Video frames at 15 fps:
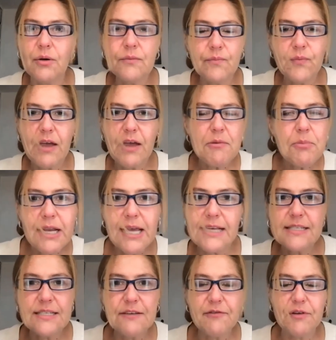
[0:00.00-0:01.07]
Everybody has
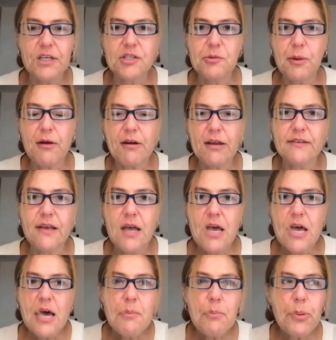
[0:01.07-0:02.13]
a different experience.
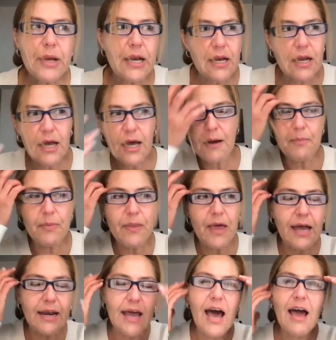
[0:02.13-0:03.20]
But
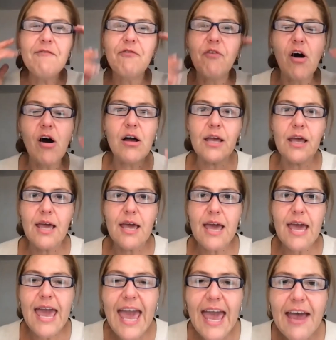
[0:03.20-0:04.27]
at Hy Vong,
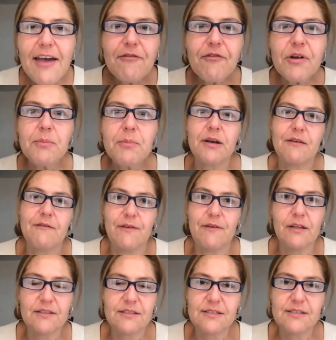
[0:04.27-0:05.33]
everybody
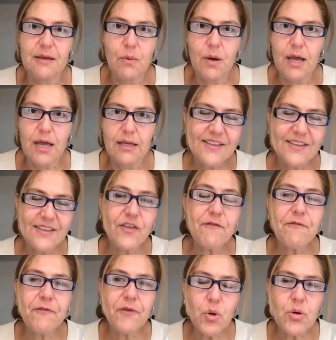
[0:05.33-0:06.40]
felt the same way. The
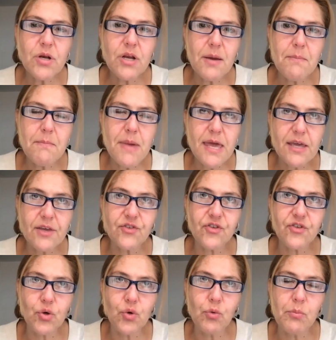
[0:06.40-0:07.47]
food makes
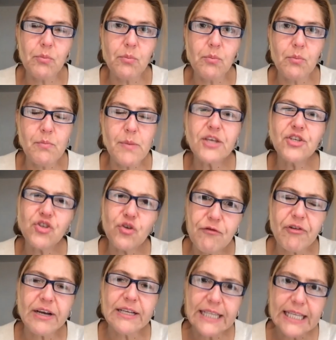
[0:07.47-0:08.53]
you
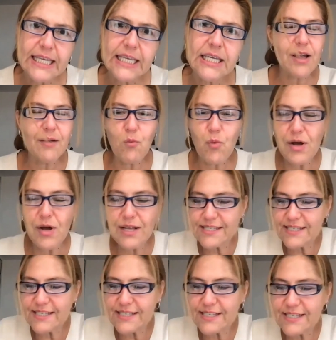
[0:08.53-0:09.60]
friendly. Once I
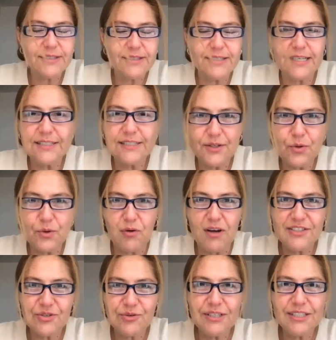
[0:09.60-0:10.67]
walked into the
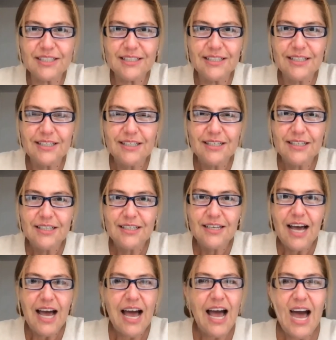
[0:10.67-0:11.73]
restaurant,
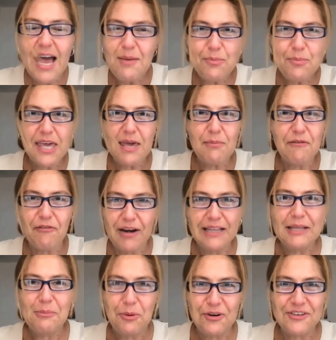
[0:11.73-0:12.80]
I became a
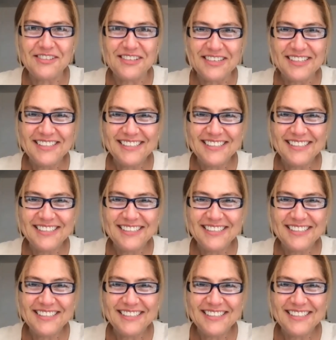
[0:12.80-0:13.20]
friendly person.